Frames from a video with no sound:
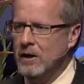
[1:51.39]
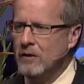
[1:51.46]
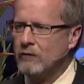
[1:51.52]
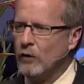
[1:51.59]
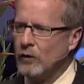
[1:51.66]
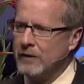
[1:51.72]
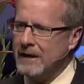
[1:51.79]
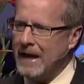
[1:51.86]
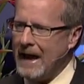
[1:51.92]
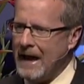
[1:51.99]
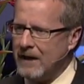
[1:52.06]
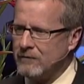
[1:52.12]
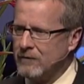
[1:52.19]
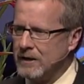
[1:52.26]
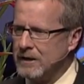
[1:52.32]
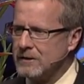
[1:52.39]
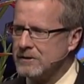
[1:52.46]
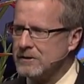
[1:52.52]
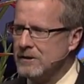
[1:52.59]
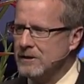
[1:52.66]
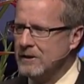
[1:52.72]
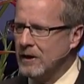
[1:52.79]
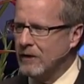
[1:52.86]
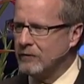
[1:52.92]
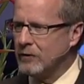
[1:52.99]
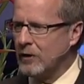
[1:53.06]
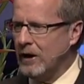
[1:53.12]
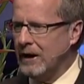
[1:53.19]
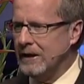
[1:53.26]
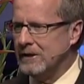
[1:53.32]
for the advent of
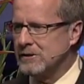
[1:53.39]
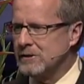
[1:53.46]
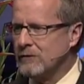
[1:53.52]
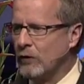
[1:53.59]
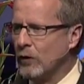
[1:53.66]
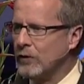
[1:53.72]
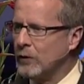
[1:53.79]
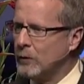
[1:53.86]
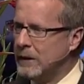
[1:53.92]
Christ, for the